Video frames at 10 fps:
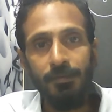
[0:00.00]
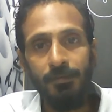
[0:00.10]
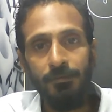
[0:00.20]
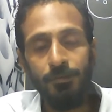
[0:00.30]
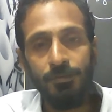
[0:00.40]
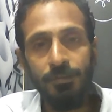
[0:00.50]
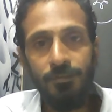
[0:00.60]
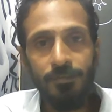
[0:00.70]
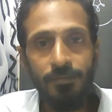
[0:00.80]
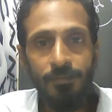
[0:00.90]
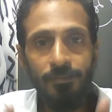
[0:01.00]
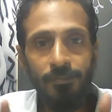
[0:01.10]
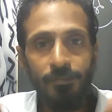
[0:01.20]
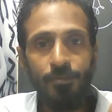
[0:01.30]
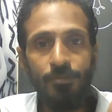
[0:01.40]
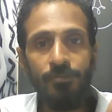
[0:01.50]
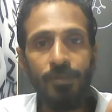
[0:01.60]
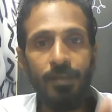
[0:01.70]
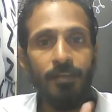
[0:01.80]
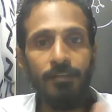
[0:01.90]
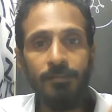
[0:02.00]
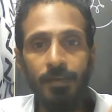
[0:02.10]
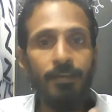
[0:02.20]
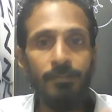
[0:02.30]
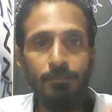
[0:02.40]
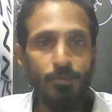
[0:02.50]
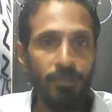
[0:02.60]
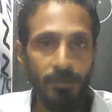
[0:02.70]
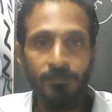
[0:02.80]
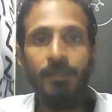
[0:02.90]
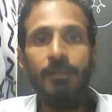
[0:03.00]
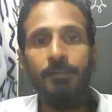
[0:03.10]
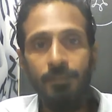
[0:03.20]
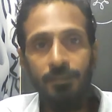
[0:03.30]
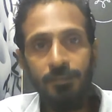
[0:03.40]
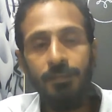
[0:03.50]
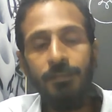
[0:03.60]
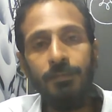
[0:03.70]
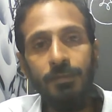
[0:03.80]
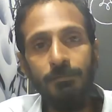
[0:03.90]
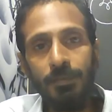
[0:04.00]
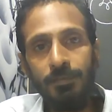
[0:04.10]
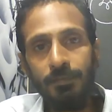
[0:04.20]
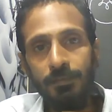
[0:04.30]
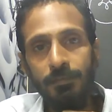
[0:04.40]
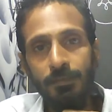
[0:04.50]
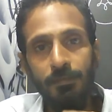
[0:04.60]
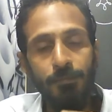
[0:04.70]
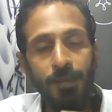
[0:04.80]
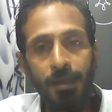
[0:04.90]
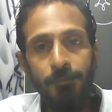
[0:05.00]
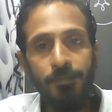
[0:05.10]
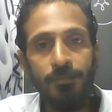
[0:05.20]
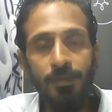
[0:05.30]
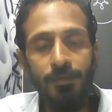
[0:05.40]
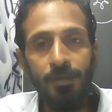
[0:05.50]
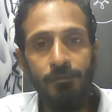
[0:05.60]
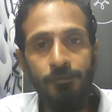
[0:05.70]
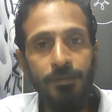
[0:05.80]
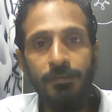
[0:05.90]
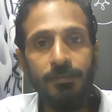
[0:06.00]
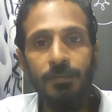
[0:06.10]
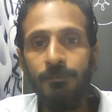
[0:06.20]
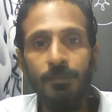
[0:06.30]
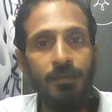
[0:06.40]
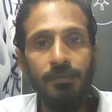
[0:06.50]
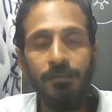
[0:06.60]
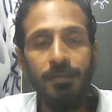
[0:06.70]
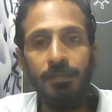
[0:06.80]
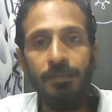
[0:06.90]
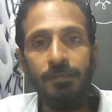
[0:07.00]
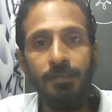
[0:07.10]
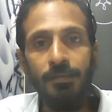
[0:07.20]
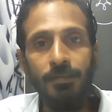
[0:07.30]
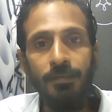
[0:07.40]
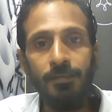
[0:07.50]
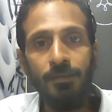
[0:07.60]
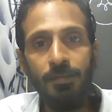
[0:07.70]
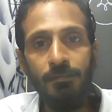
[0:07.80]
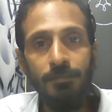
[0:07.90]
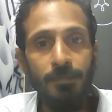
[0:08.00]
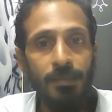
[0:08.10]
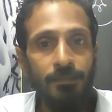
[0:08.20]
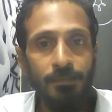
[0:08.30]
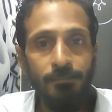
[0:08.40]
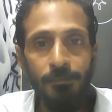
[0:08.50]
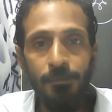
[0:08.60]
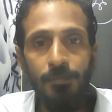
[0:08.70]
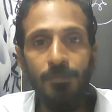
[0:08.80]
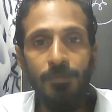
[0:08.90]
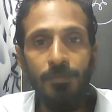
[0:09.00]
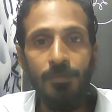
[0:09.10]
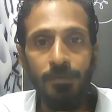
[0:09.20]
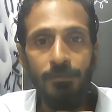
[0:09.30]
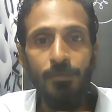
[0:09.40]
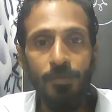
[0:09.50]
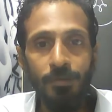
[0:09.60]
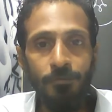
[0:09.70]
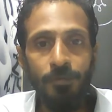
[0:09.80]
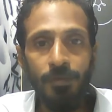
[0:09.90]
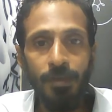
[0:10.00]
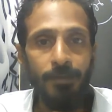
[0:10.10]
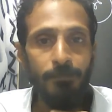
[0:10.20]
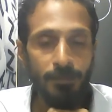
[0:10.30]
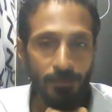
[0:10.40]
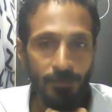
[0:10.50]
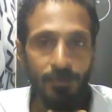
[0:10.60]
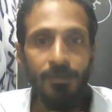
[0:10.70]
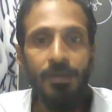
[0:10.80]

So this shows where the tide is moving, which is that perhaps is not confident that it does not even believe the people who even voted for it 8 months ago.